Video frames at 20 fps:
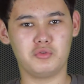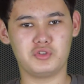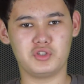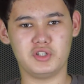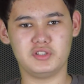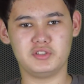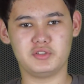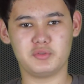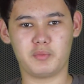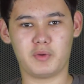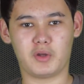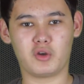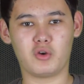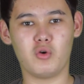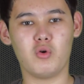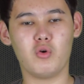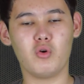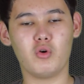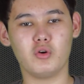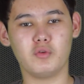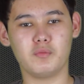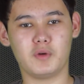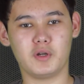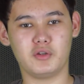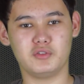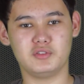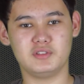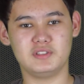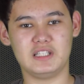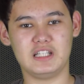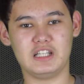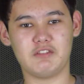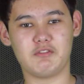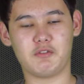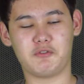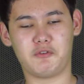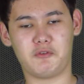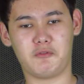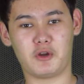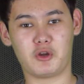just record while you're saying
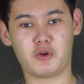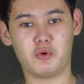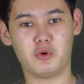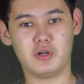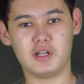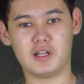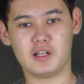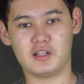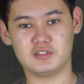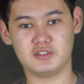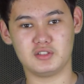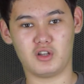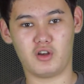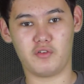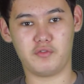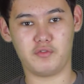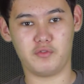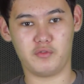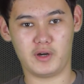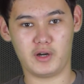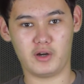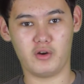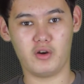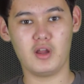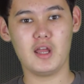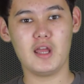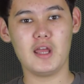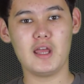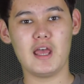with a recording software